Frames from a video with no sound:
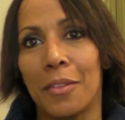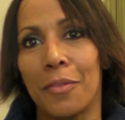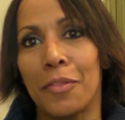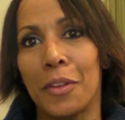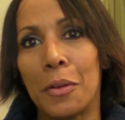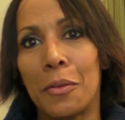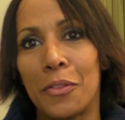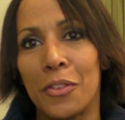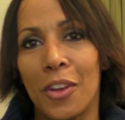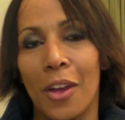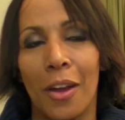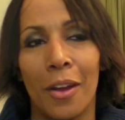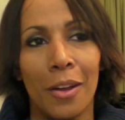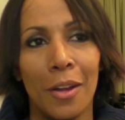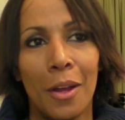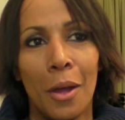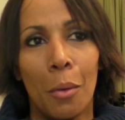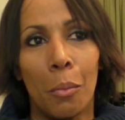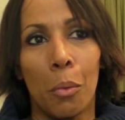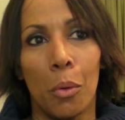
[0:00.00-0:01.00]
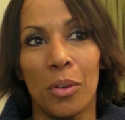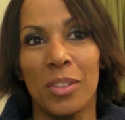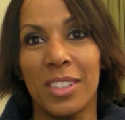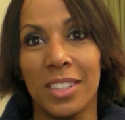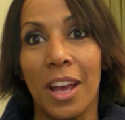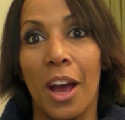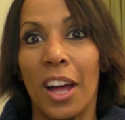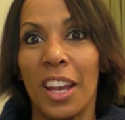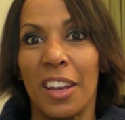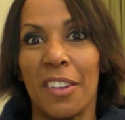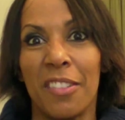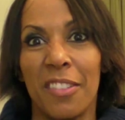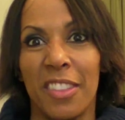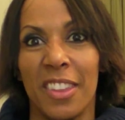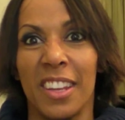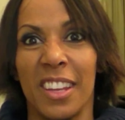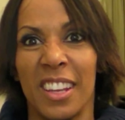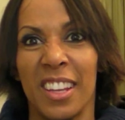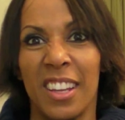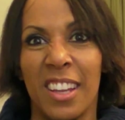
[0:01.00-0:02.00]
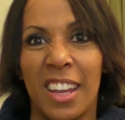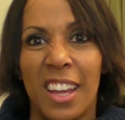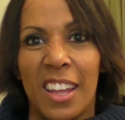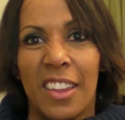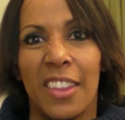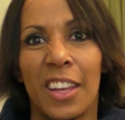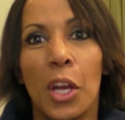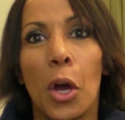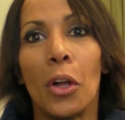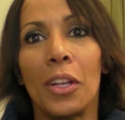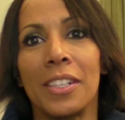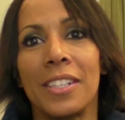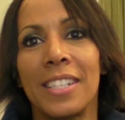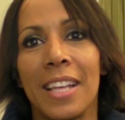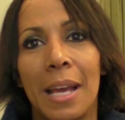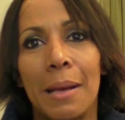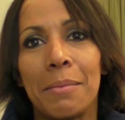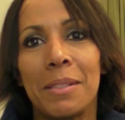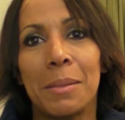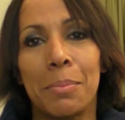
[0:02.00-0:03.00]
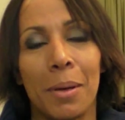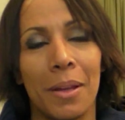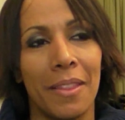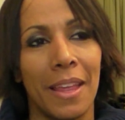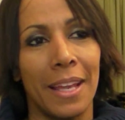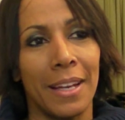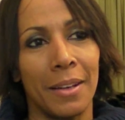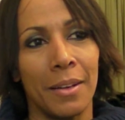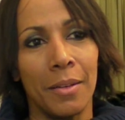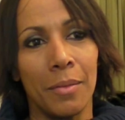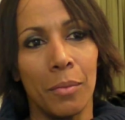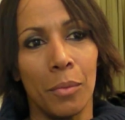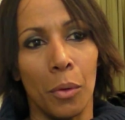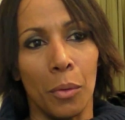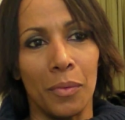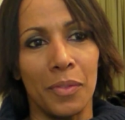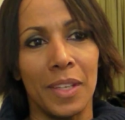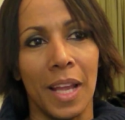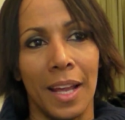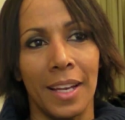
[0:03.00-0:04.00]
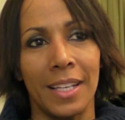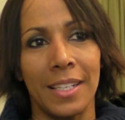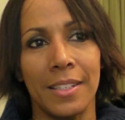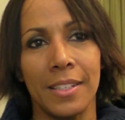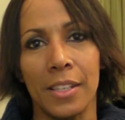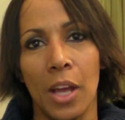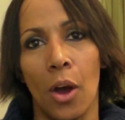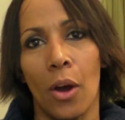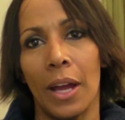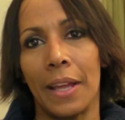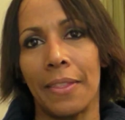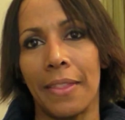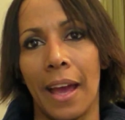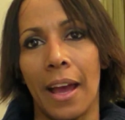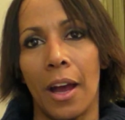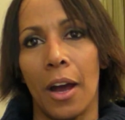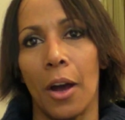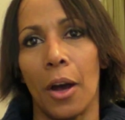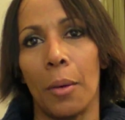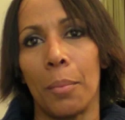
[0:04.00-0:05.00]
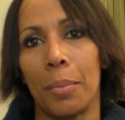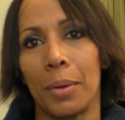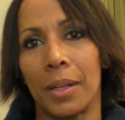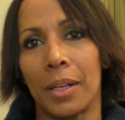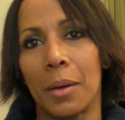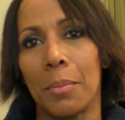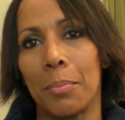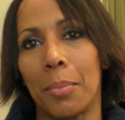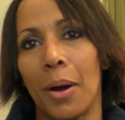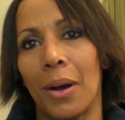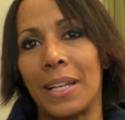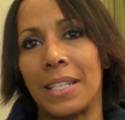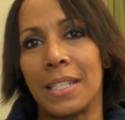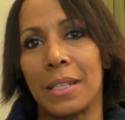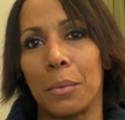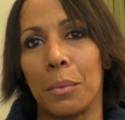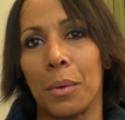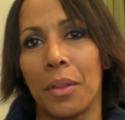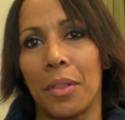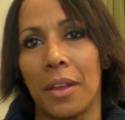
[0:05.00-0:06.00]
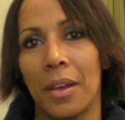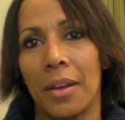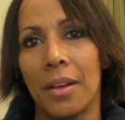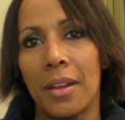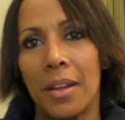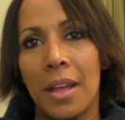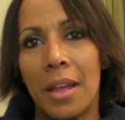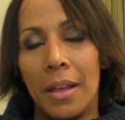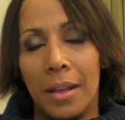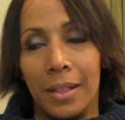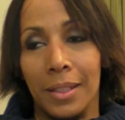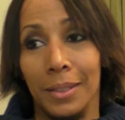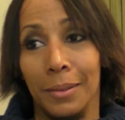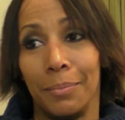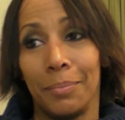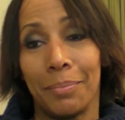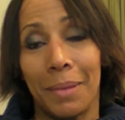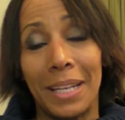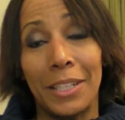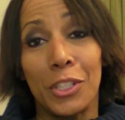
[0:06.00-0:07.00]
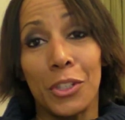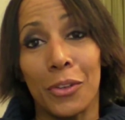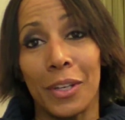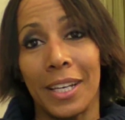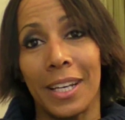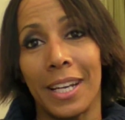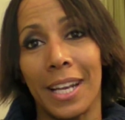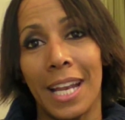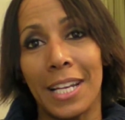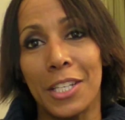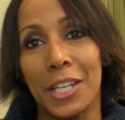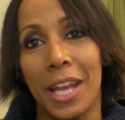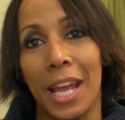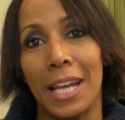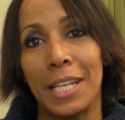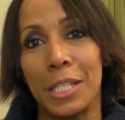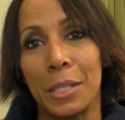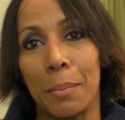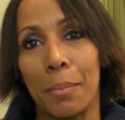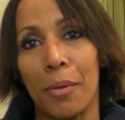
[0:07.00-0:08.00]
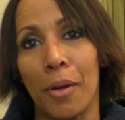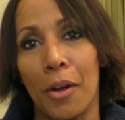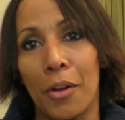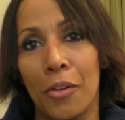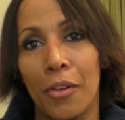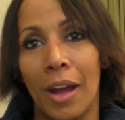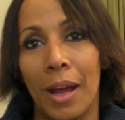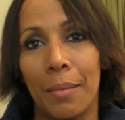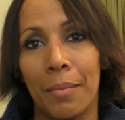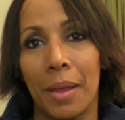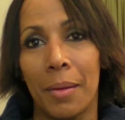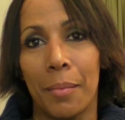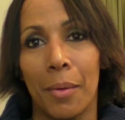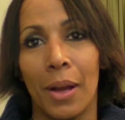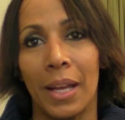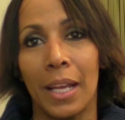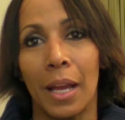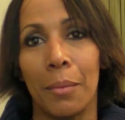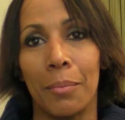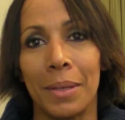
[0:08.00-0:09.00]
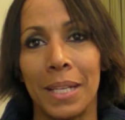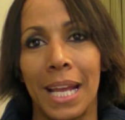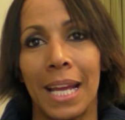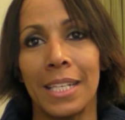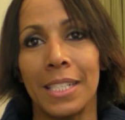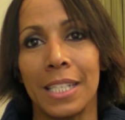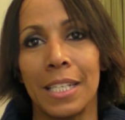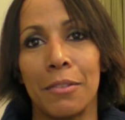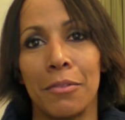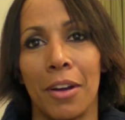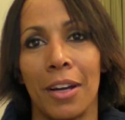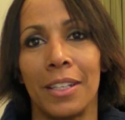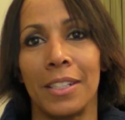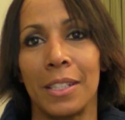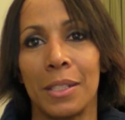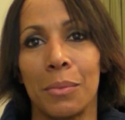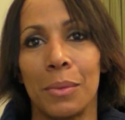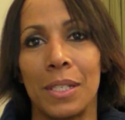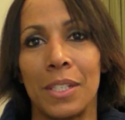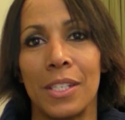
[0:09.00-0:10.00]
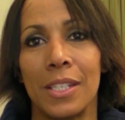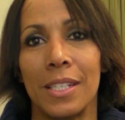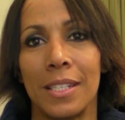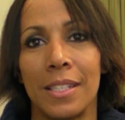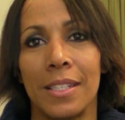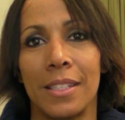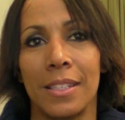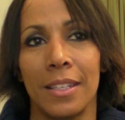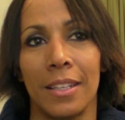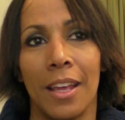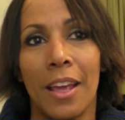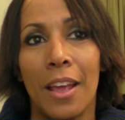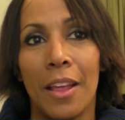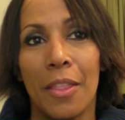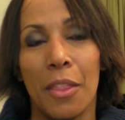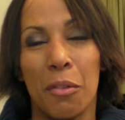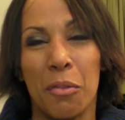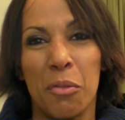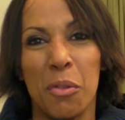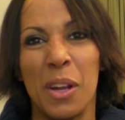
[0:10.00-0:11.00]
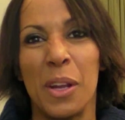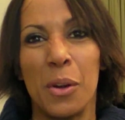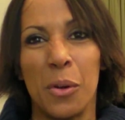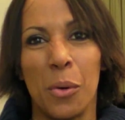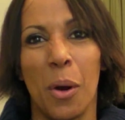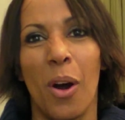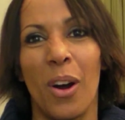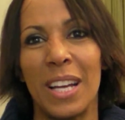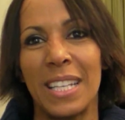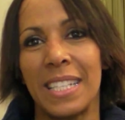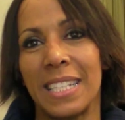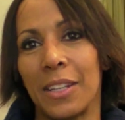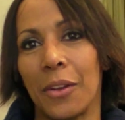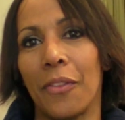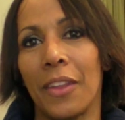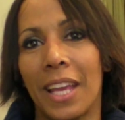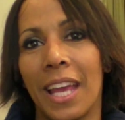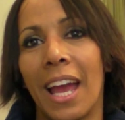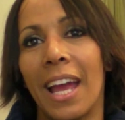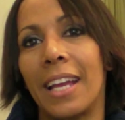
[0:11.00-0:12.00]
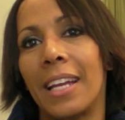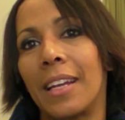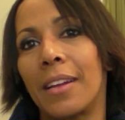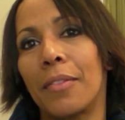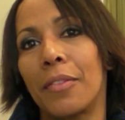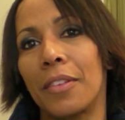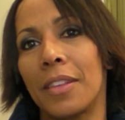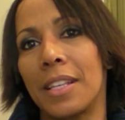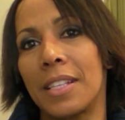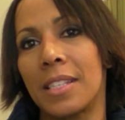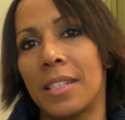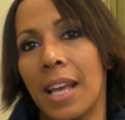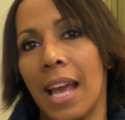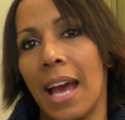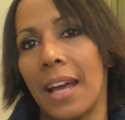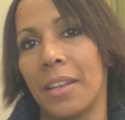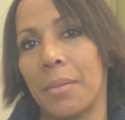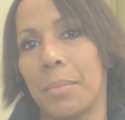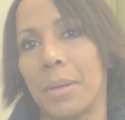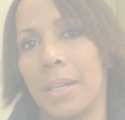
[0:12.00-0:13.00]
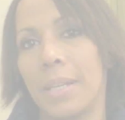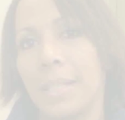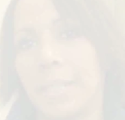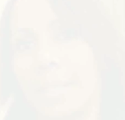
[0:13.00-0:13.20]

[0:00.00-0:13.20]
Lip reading: future was kind of the concept. But then what we've done is tied that up and combined it with a mentoring and education program that my company actually runs, which is the real icing on the cake for this academy.